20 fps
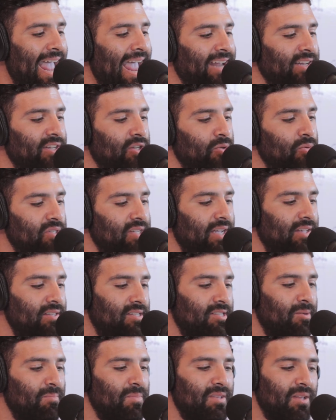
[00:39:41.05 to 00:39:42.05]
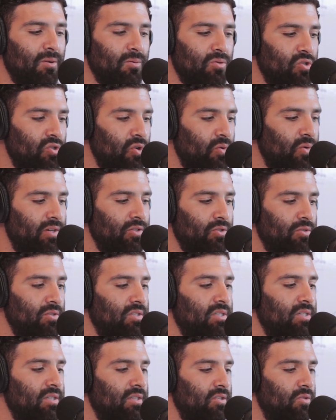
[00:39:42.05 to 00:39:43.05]
And you said something that was so
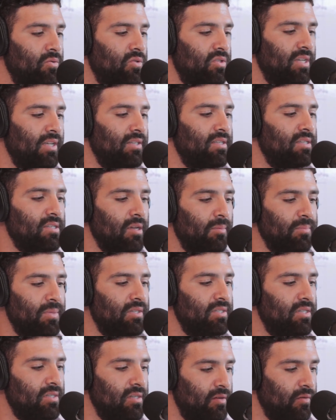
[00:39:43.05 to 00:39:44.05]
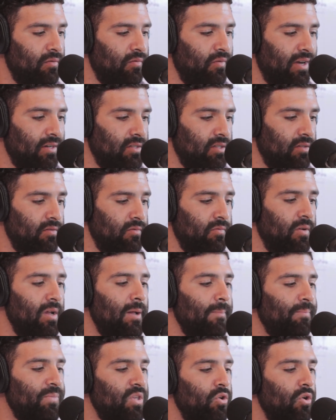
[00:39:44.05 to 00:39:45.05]
interesting. You said something to the effect of,
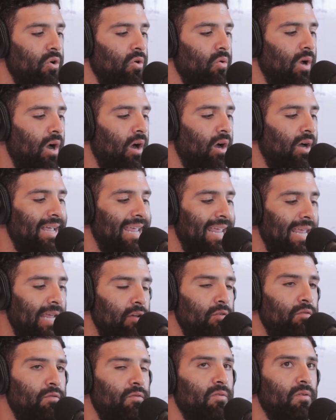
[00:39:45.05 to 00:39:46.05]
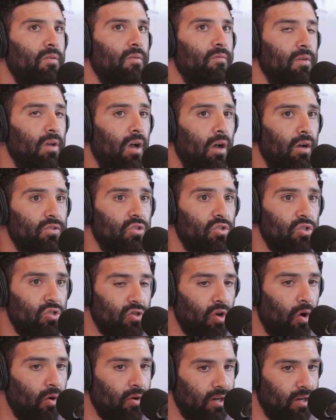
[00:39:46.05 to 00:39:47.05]
if
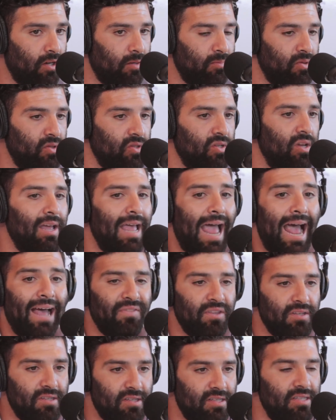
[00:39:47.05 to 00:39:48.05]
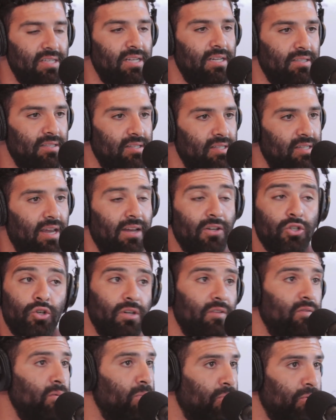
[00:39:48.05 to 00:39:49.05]
startups at the seed stage or
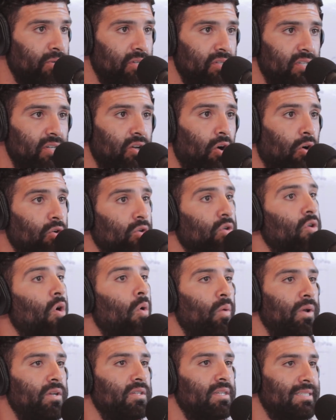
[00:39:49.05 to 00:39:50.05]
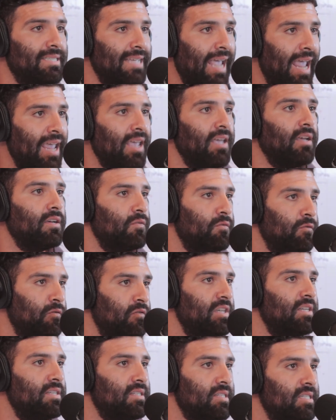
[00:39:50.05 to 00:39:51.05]
even pre-seed are going to take
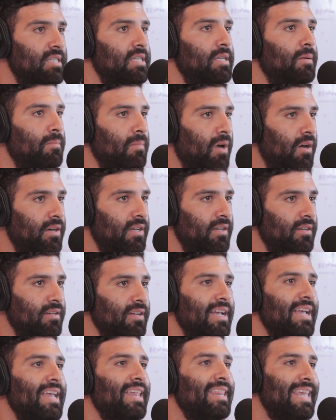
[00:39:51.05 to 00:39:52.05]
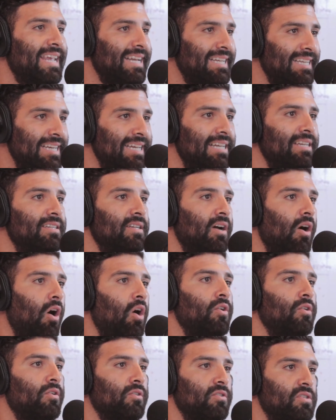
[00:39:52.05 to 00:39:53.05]
VC money, they need to
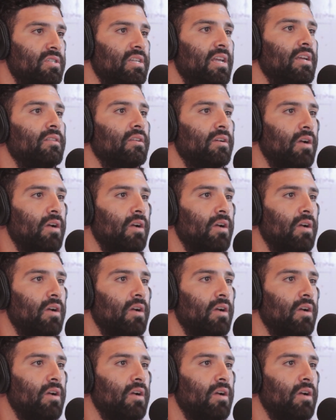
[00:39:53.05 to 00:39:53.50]
understand the